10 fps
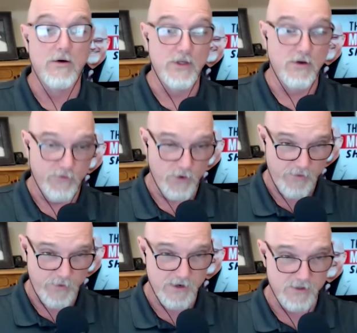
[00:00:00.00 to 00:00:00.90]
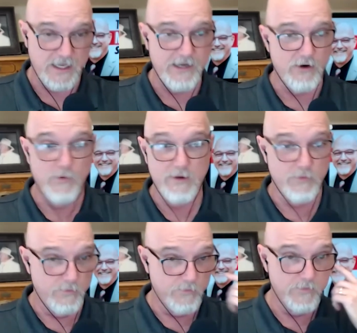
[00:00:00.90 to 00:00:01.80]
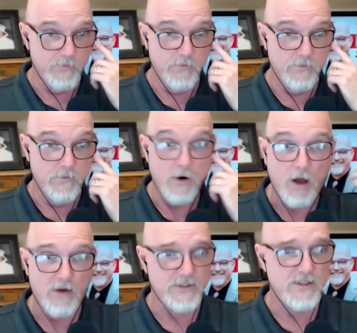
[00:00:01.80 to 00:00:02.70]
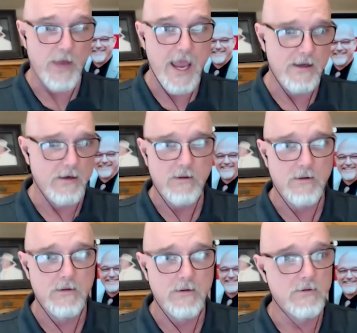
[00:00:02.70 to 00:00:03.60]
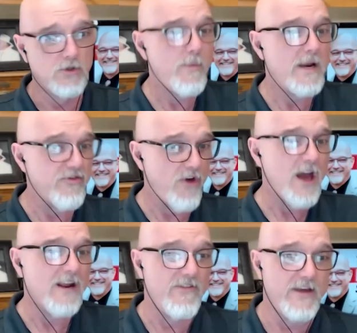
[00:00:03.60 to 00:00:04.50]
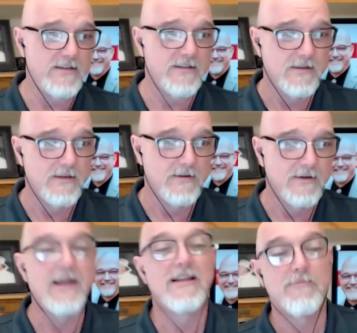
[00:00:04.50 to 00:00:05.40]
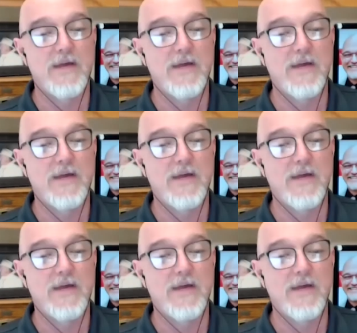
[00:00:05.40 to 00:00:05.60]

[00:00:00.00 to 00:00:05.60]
oh, you know, 43 years later, all of a sudden, hey, nobody thought of this. And